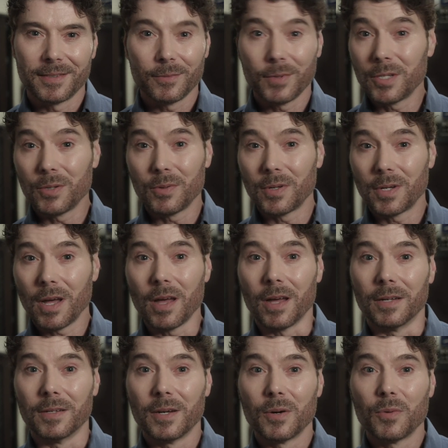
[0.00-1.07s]
We do it
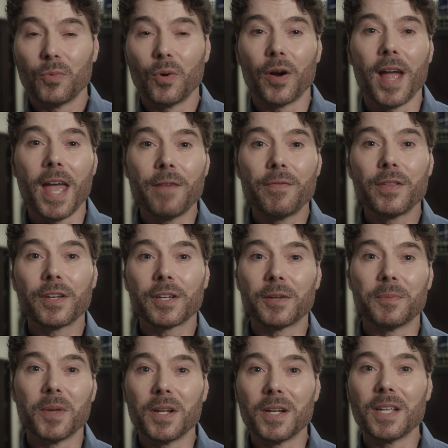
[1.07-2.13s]
all, wherever the
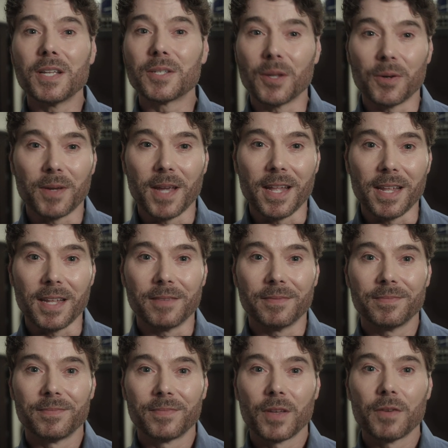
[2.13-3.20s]
community is located.
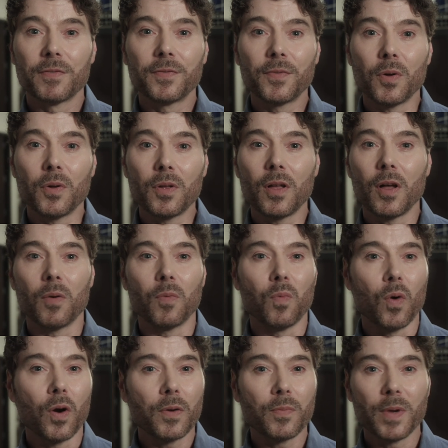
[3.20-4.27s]
Full
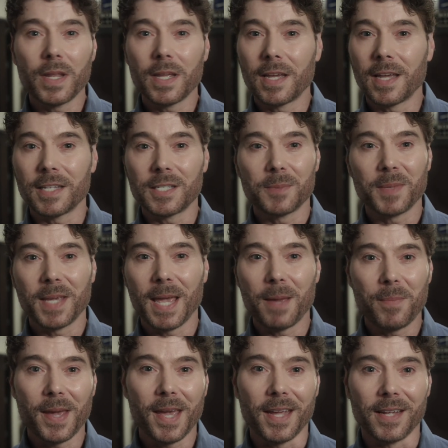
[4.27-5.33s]
award-winning custom
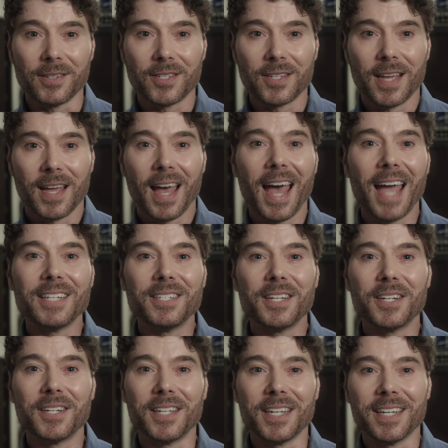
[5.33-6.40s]
campaigns,
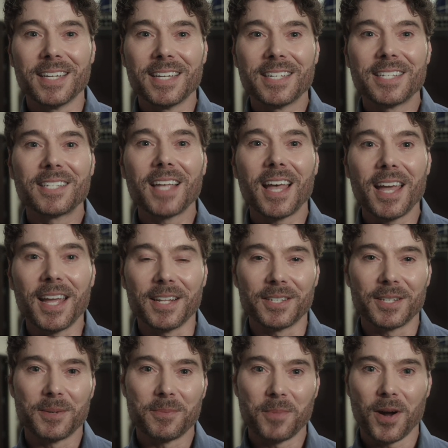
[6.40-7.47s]
identity, signs,
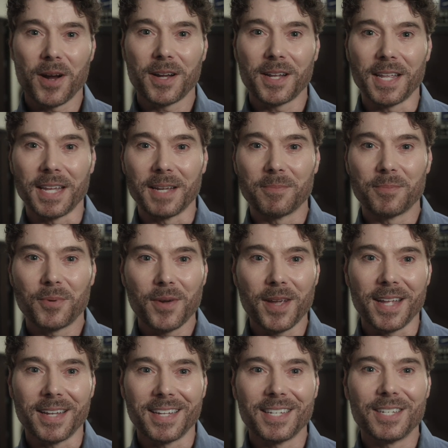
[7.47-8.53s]
marketing,
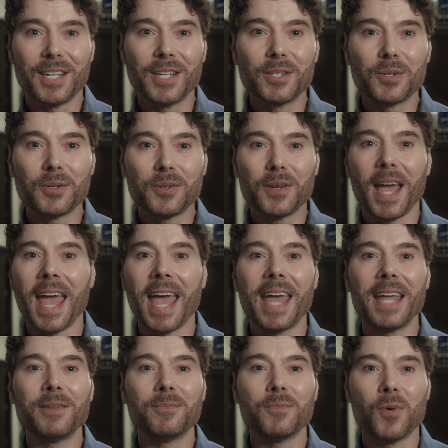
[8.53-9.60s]
print, digital,
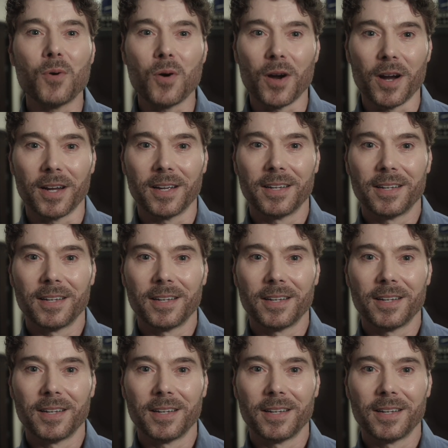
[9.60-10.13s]
and more.